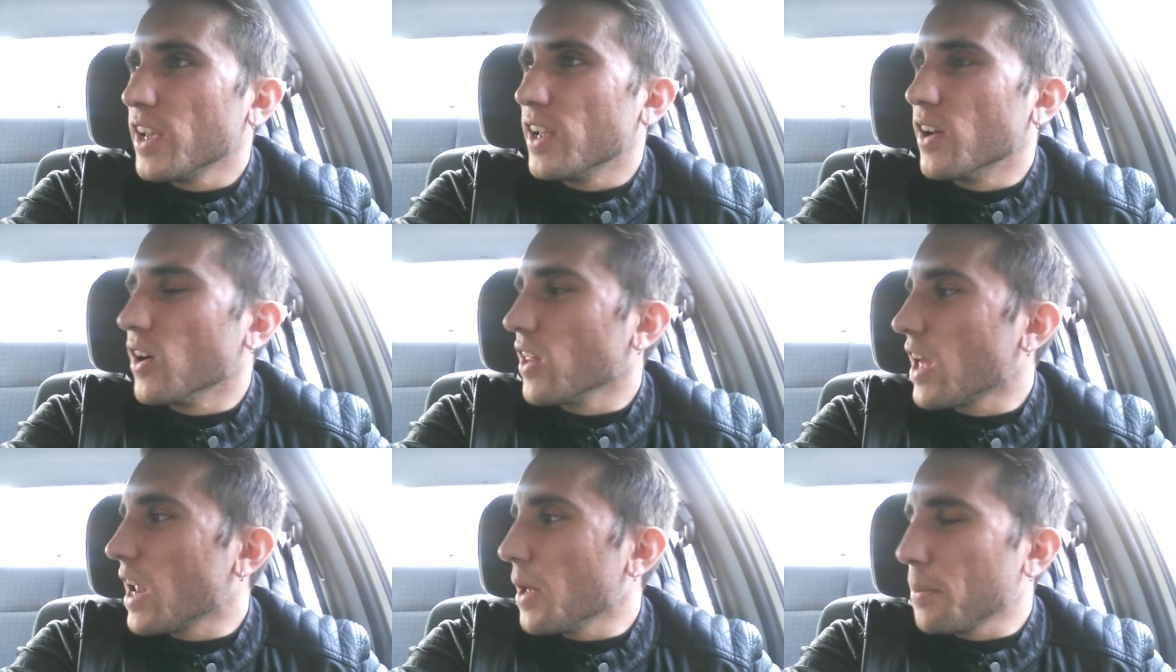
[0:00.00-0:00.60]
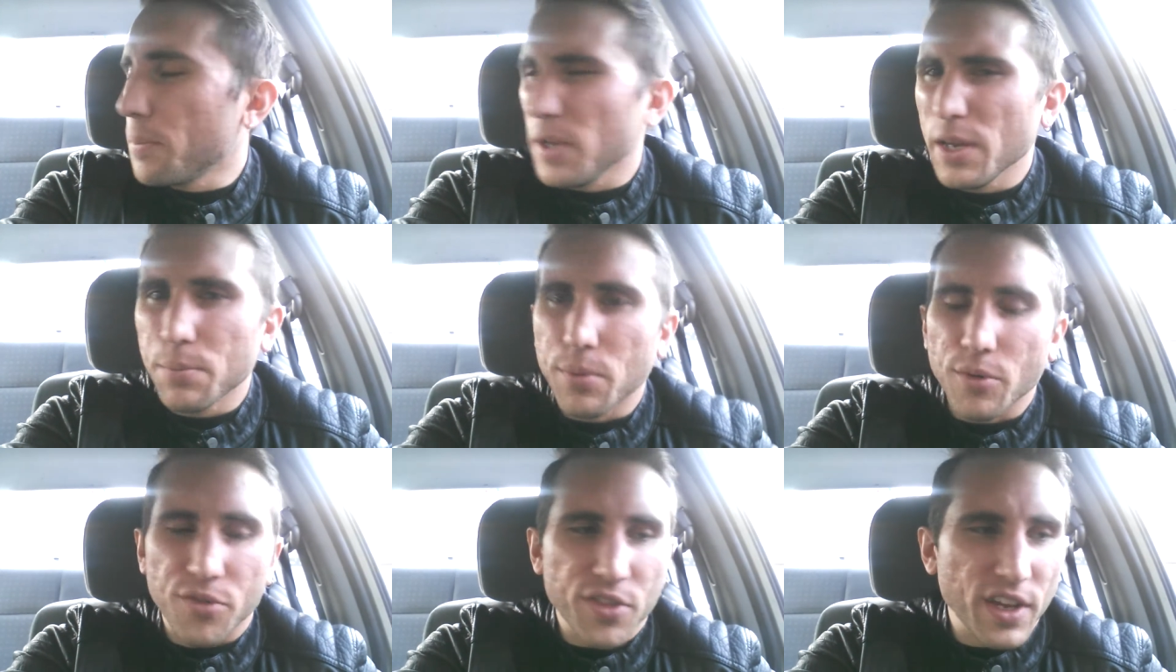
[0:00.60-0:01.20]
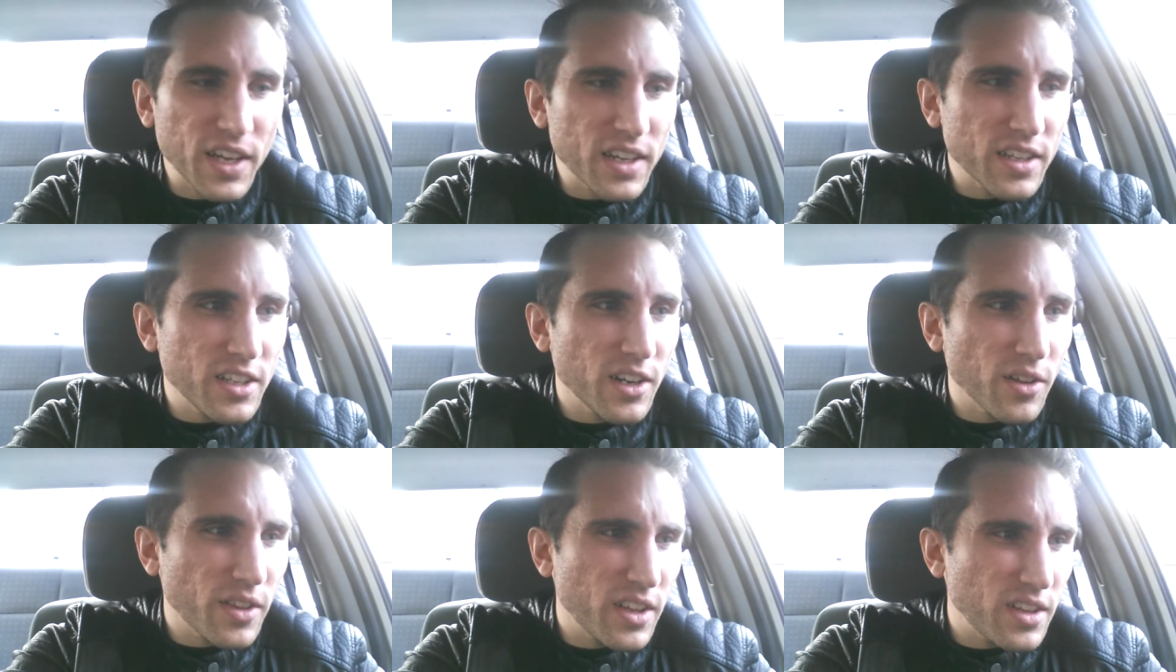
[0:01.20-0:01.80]
you know, a lot of people think,
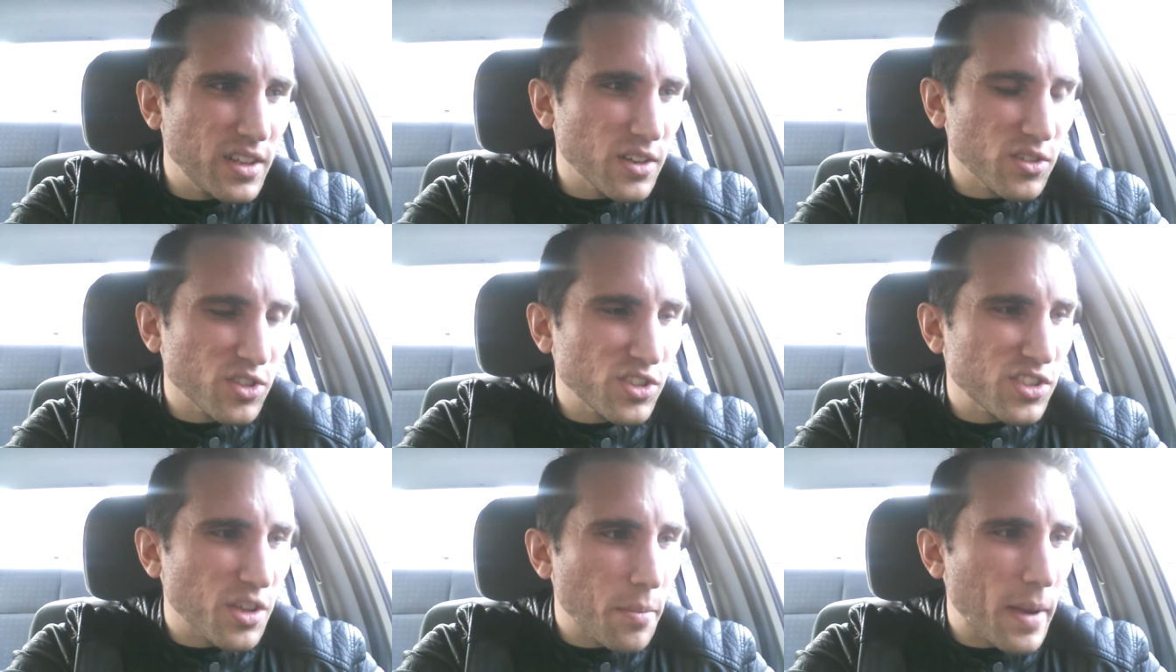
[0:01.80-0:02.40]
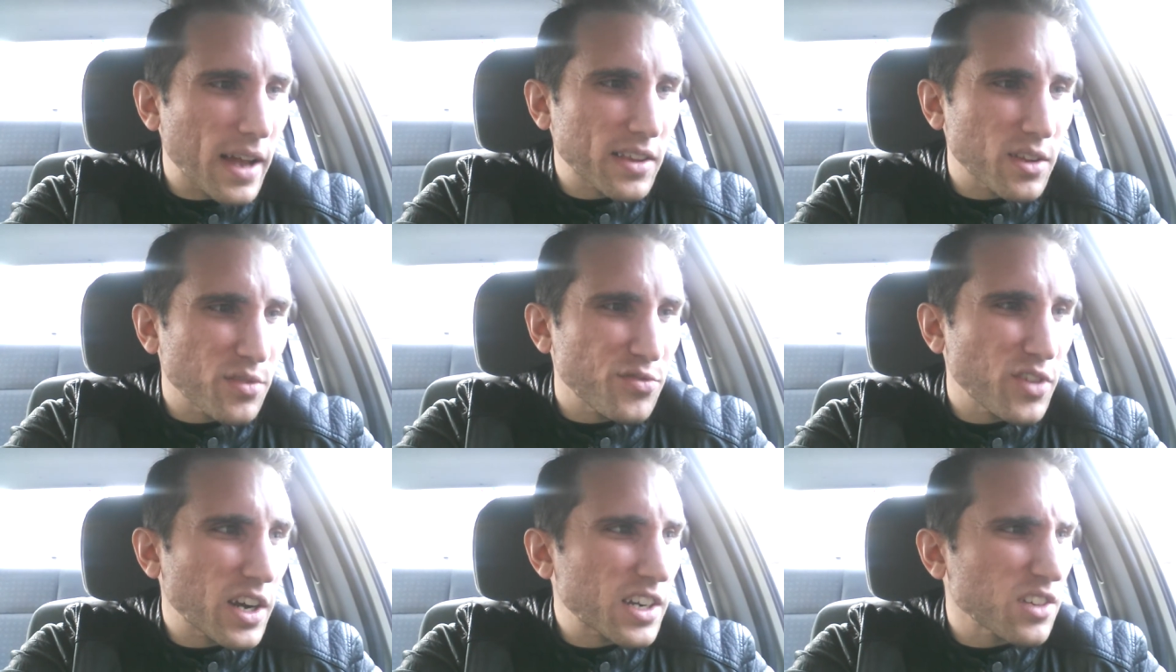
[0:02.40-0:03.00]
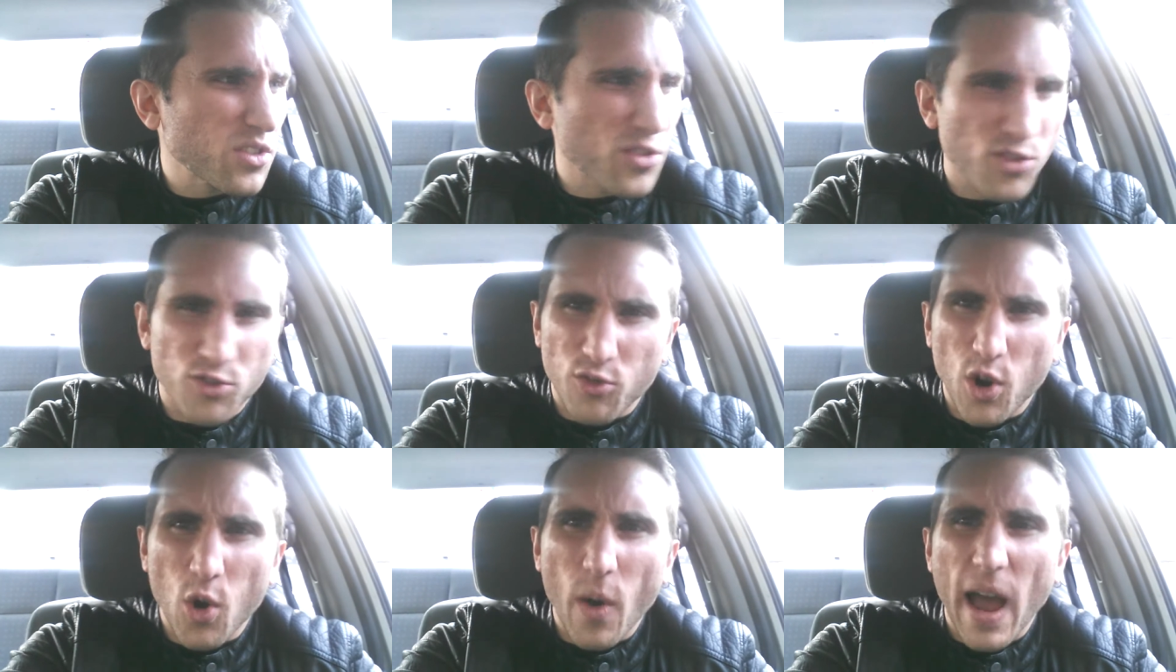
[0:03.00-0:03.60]
you know, they're just about to fucking
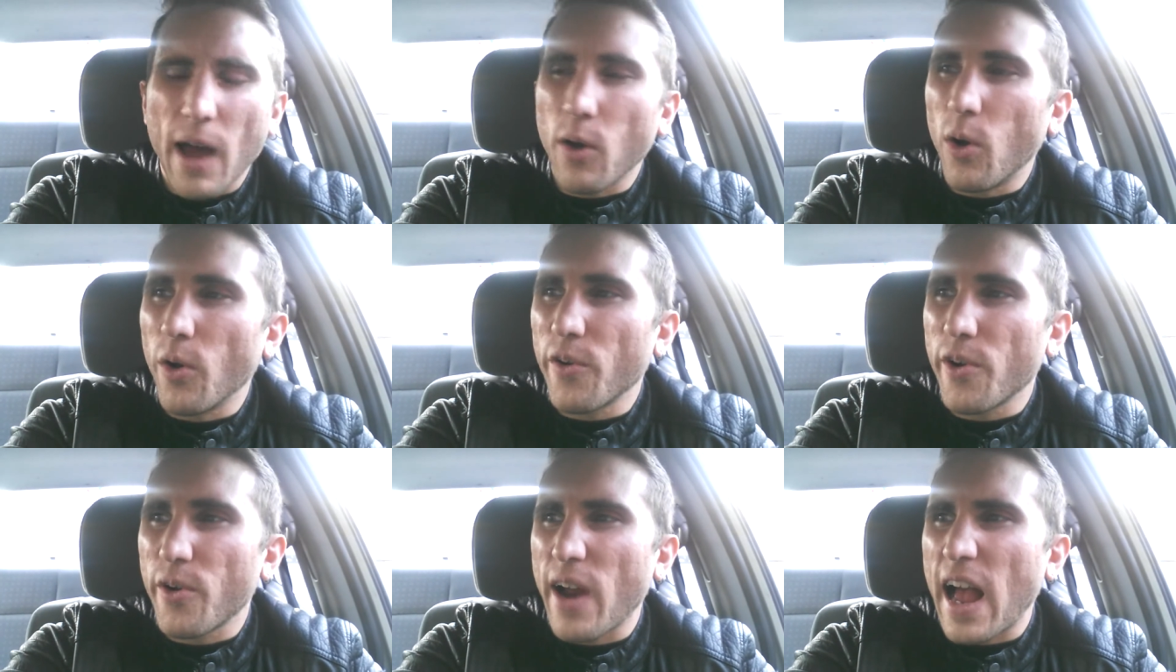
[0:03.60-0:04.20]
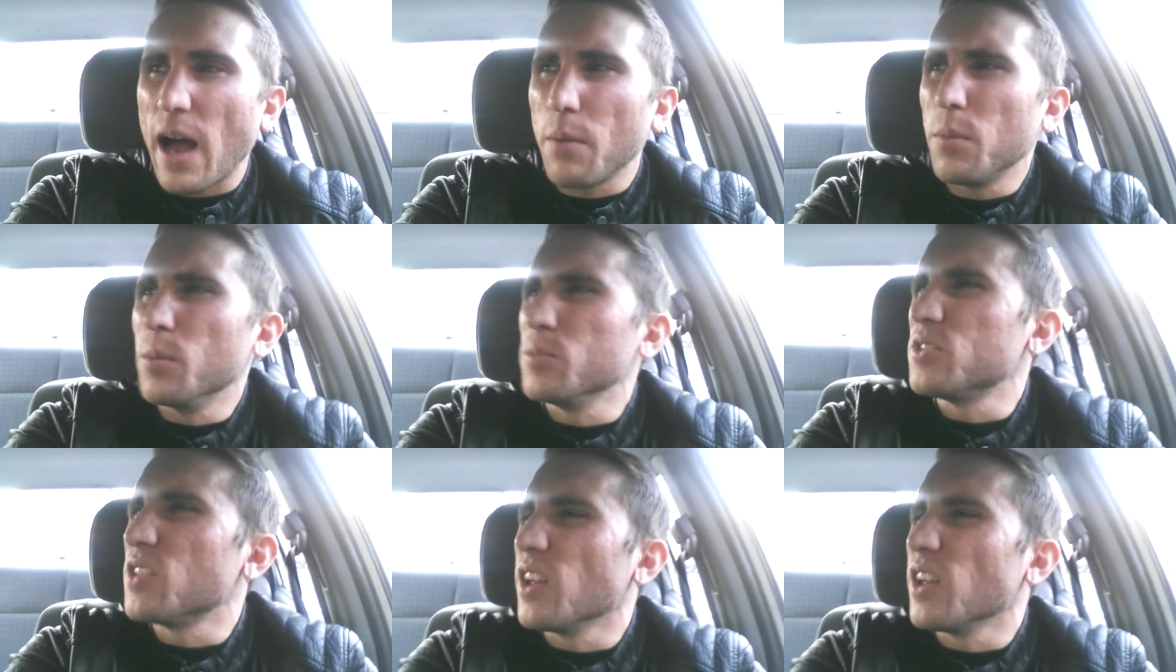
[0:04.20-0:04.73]
throw out all their albums,